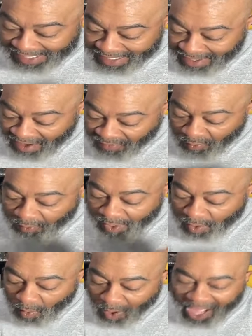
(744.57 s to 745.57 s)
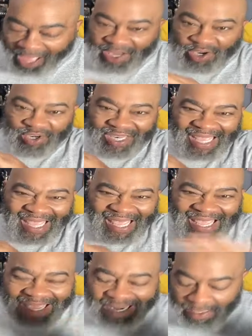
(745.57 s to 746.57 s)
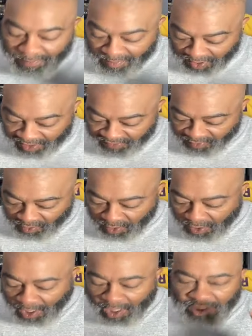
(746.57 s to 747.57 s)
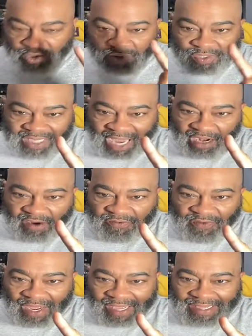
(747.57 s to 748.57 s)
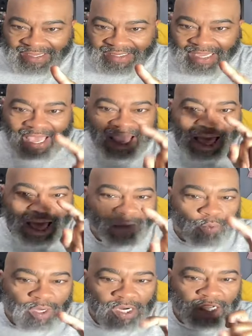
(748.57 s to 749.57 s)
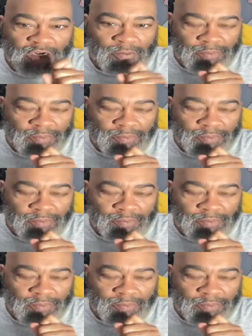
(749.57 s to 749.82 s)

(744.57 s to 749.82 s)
never required any believer to sacrifice at 100%.